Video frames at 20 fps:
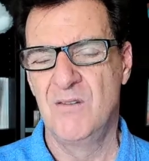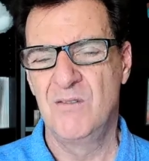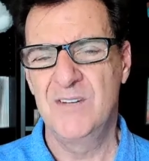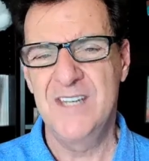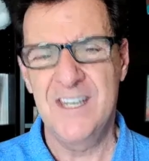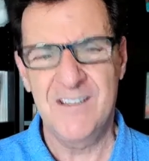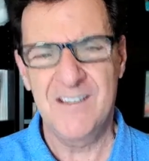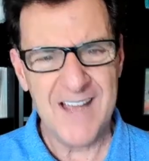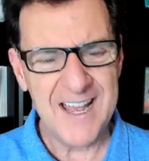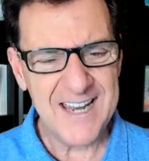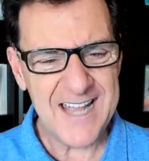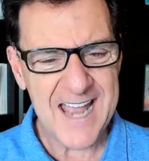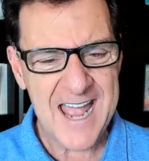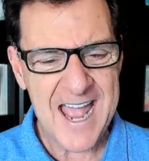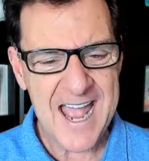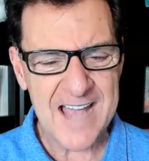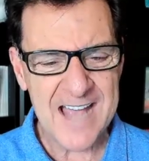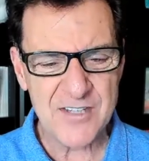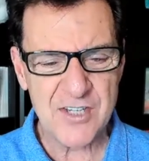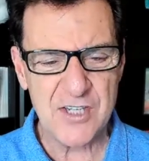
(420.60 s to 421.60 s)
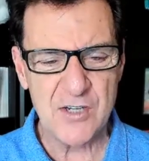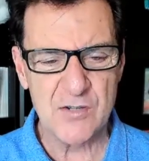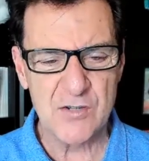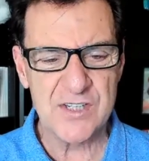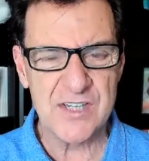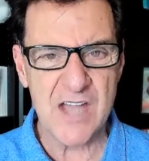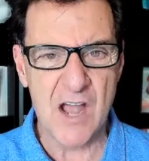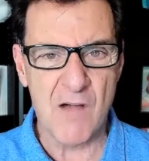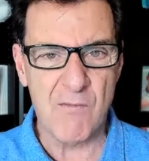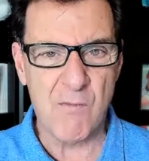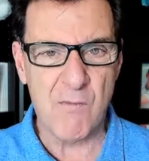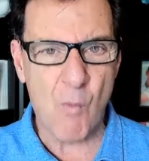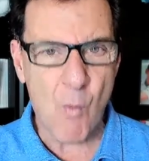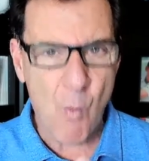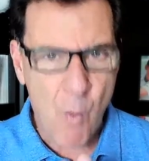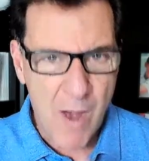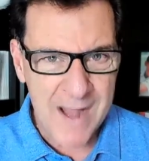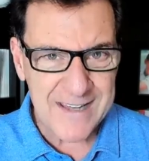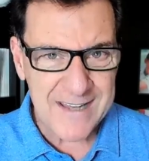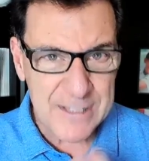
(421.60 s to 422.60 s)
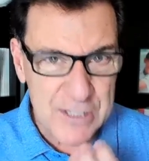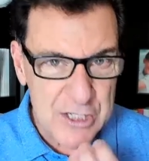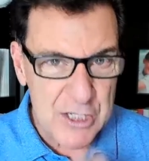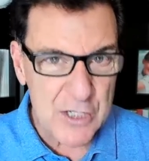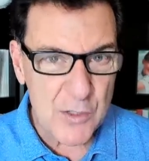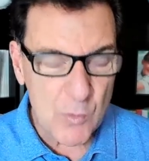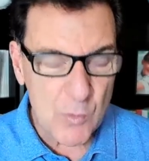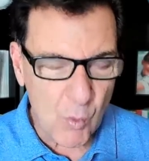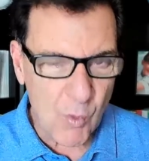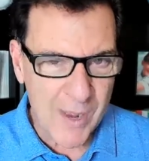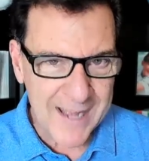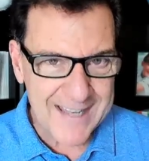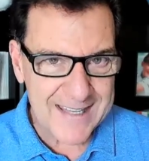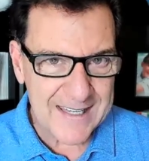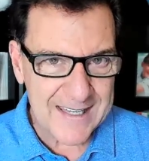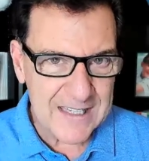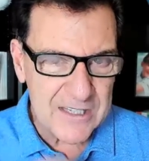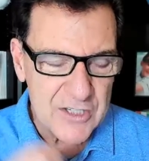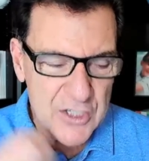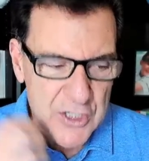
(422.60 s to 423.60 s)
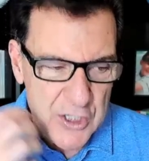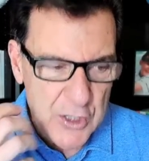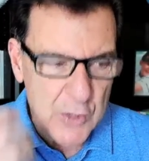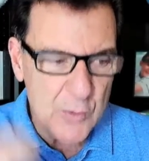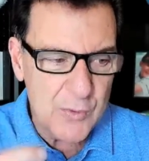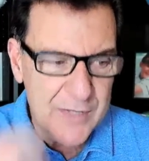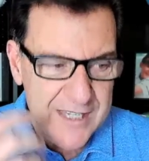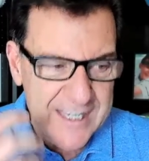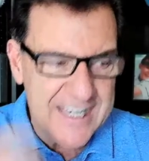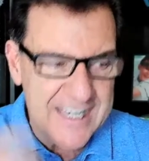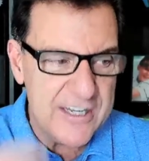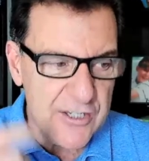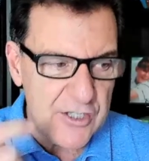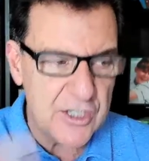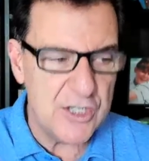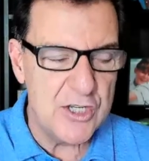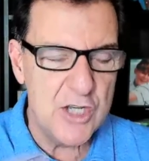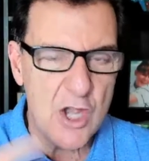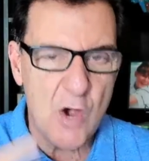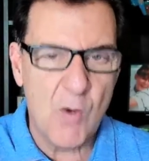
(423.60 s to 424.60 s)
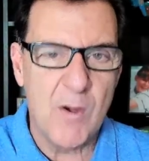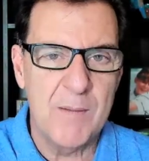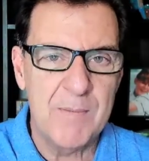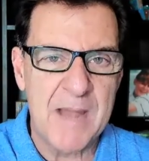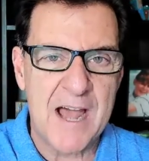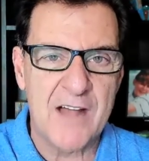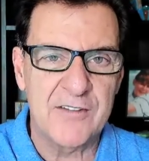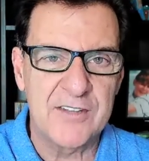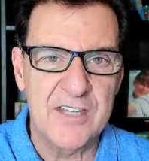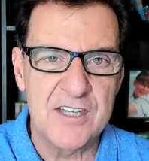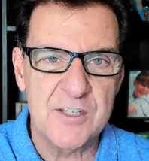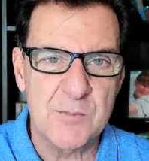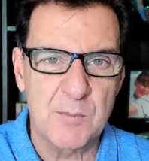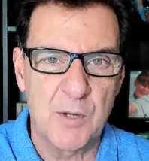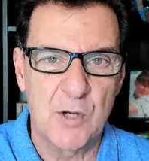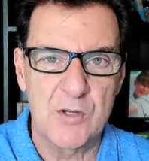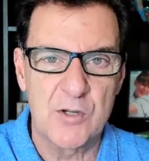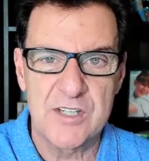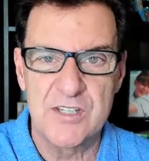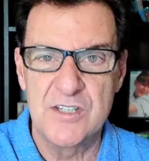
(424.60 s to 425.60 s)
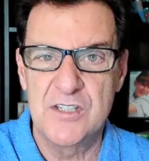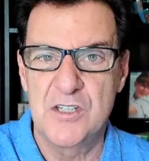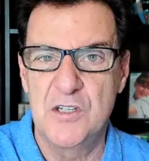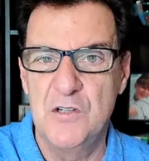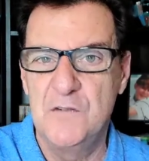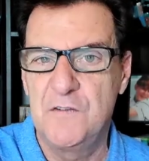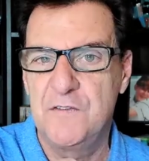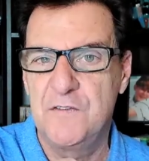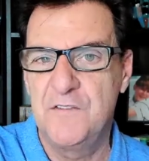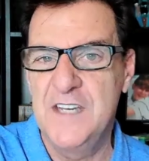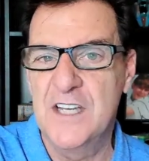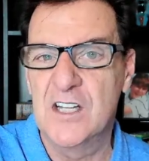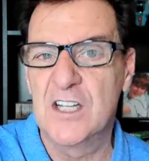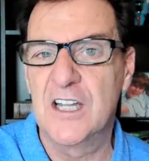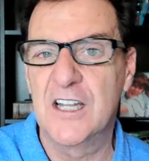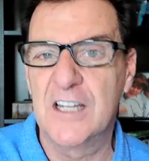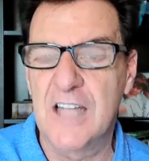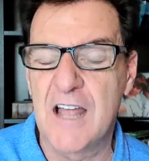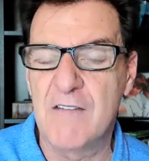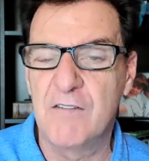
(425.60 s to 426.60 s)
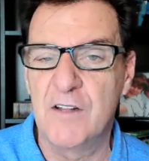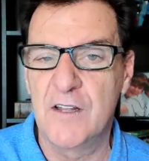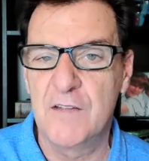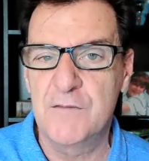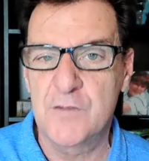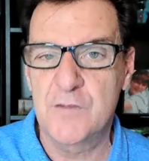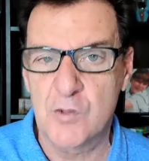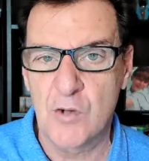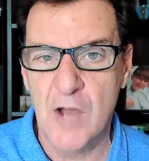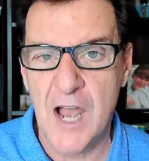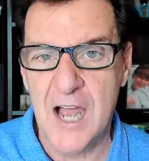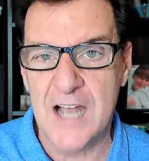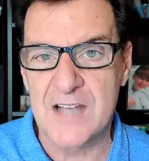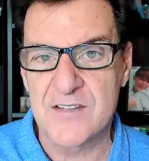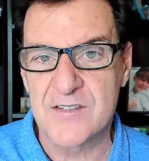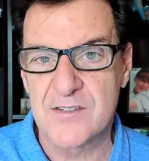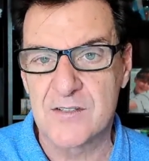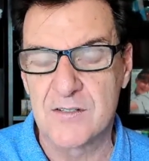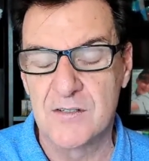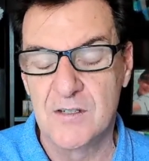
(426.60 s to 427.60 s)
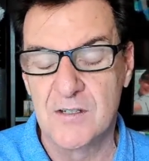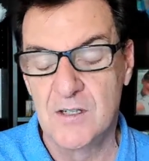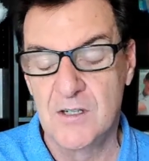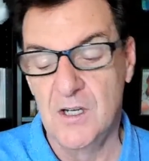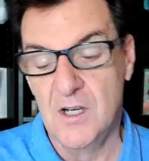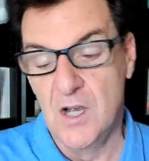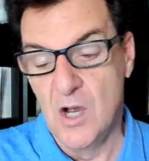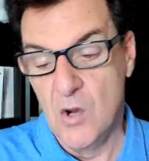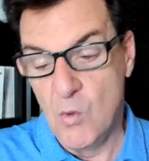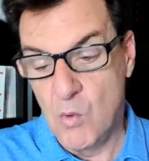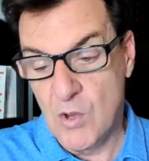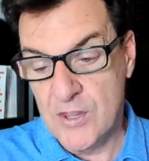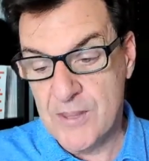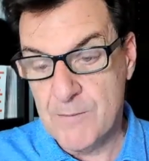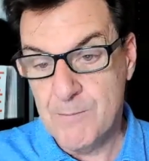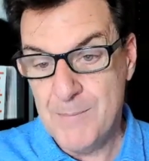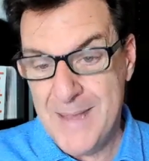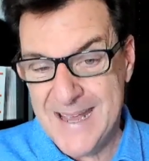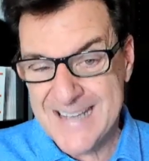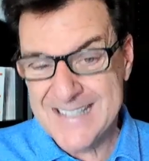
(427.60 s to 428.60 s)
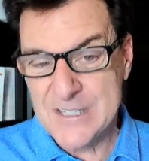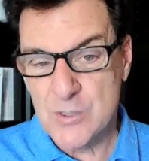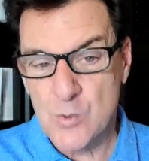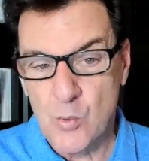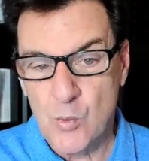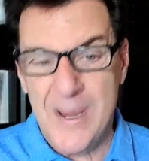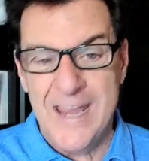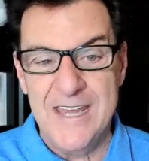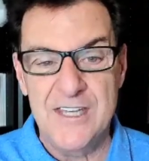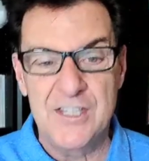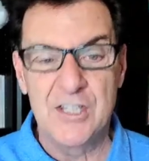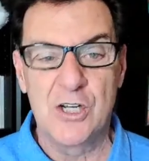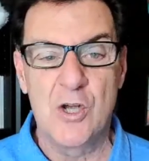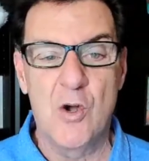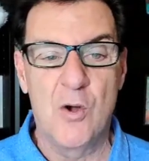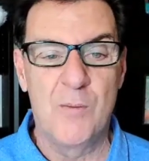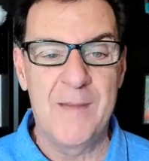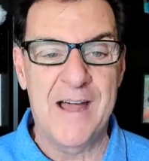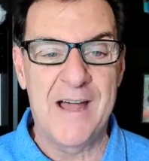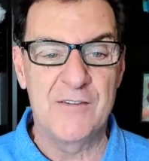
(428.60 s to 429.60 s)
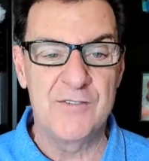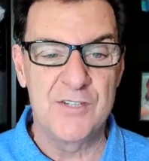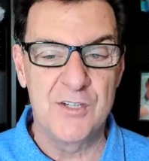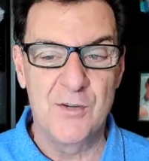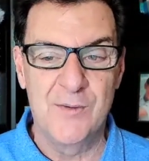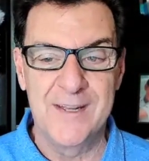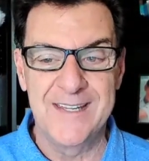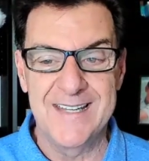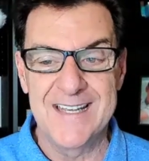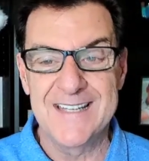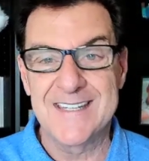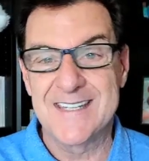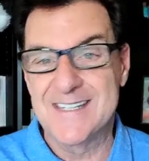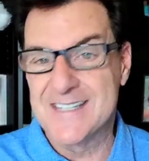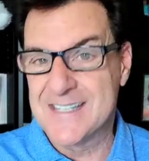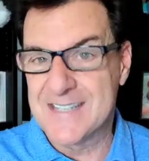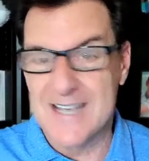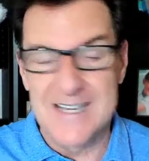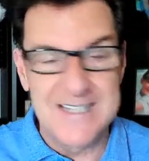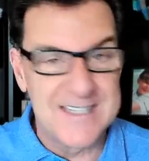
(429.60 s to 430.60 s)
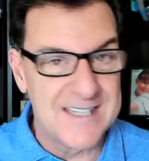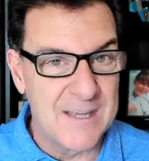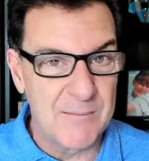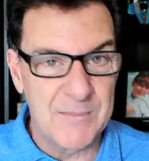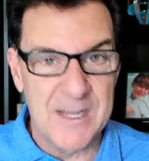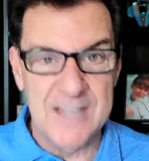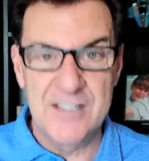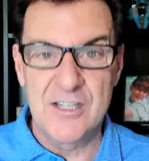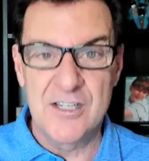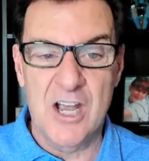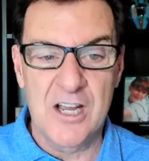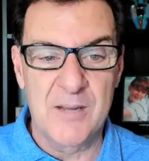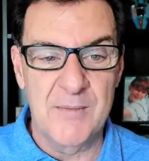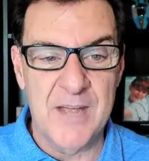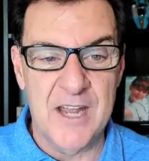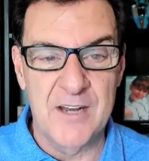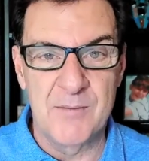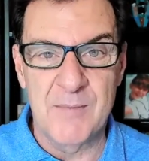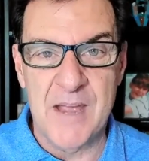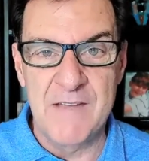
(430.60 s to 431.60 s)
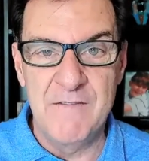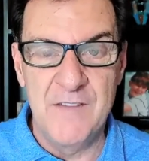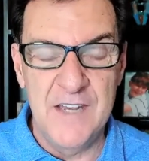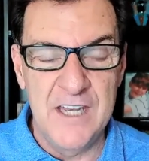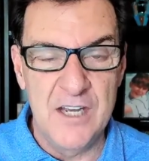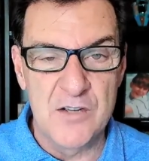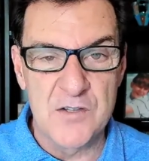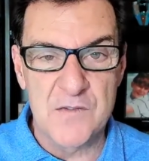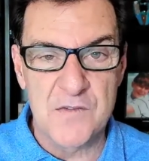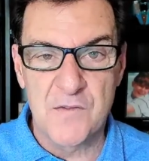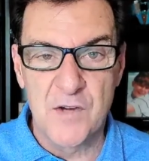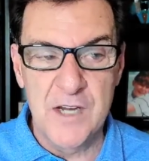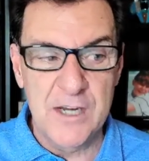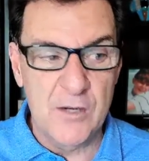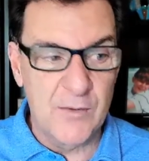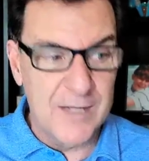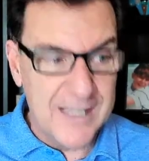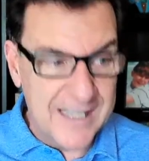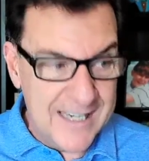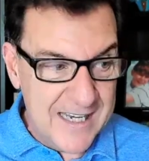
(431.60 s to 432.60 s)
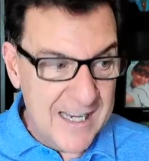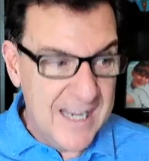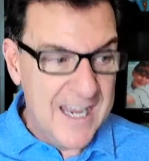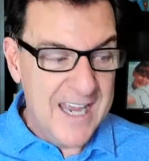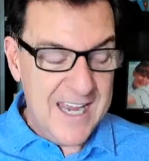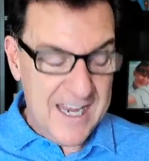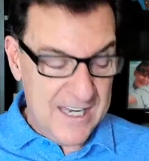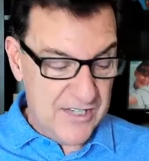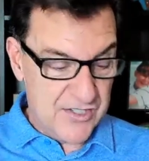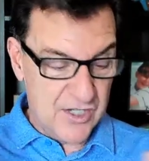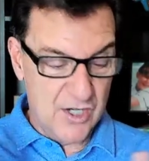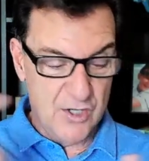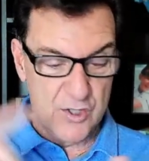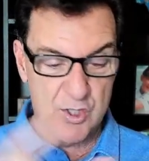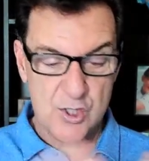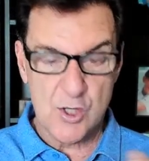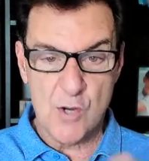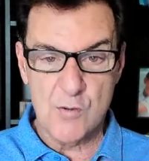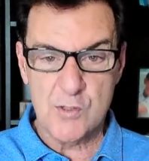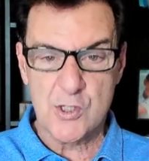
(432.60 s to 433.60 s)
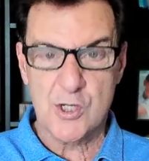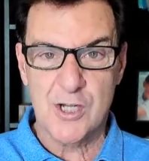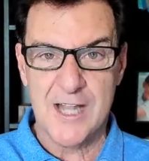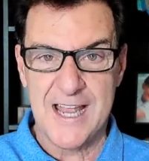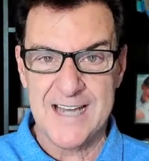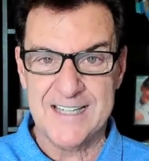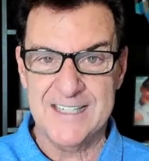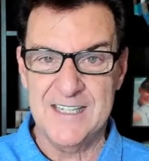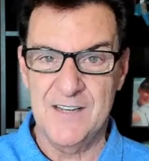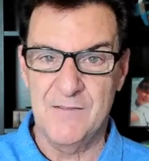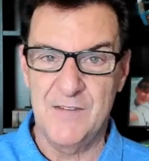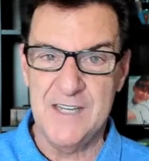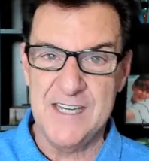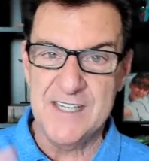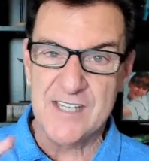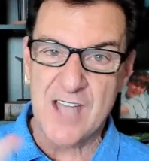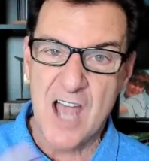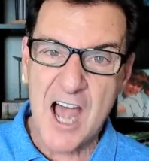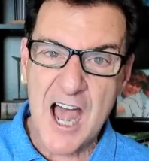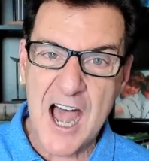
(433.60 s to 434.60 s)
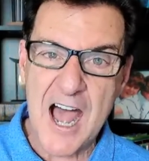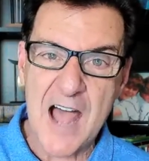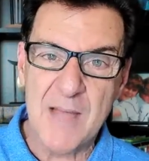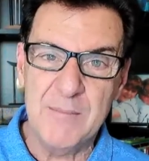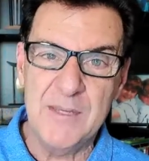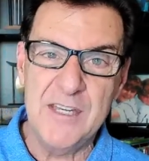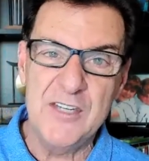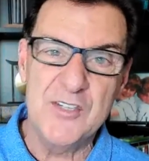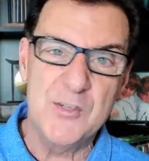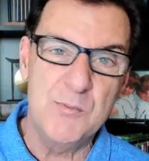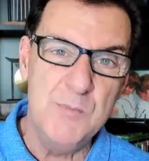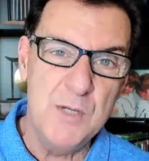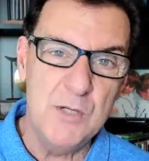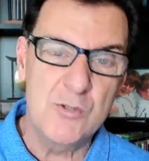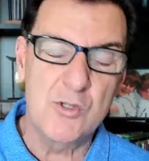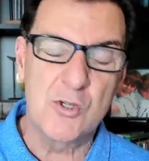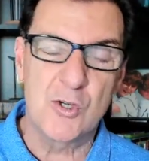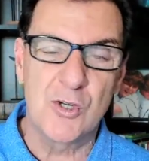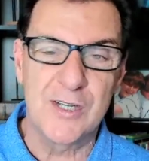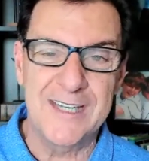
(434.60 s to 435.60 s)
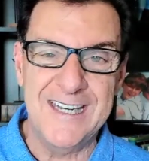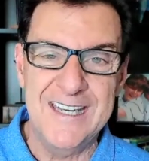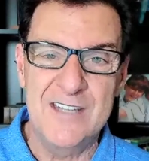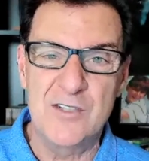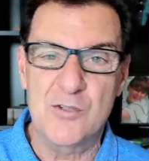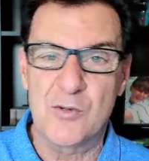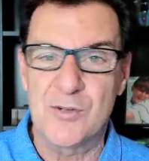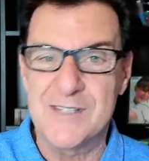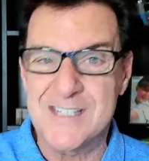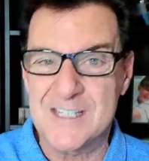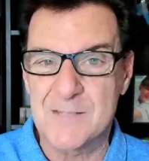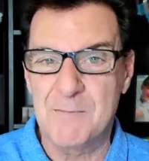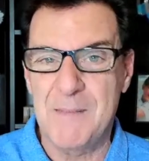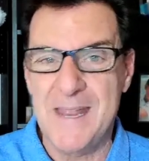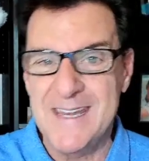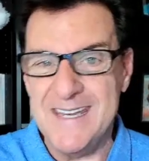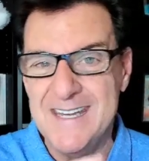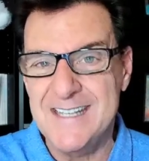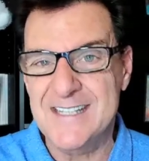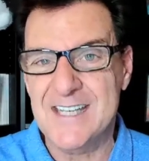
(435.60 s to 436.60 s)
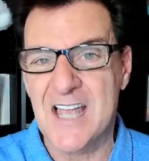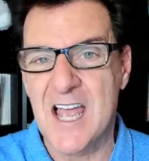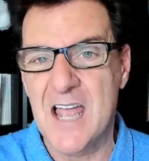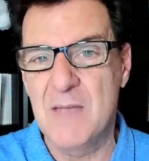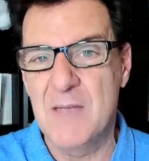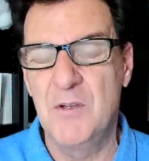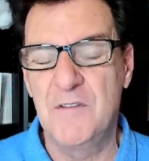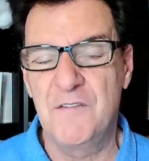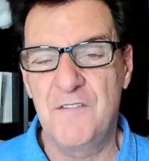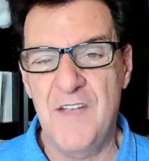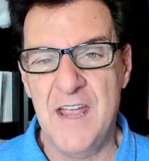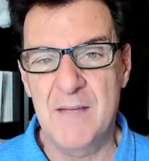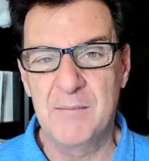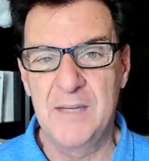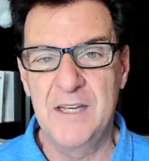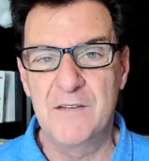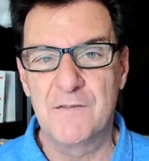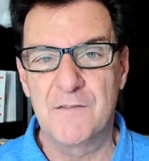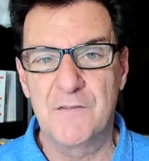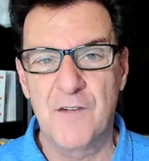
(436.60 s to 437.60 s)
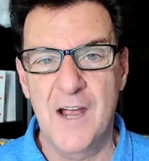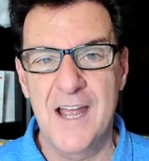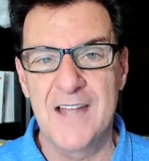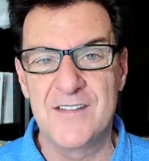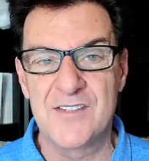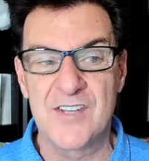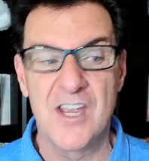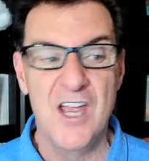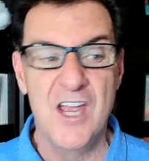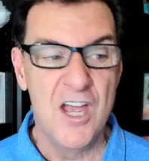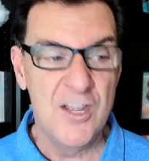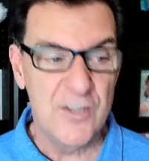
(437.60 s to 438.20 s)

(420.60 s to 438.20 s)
Well, you've got to ask yourself, what do you need to know about this person to feel a level of trust? Well, the best way to go about doing this is something I talk about in my videos frequently is social activities, hobbies, mutual interests, spending time with family and friends.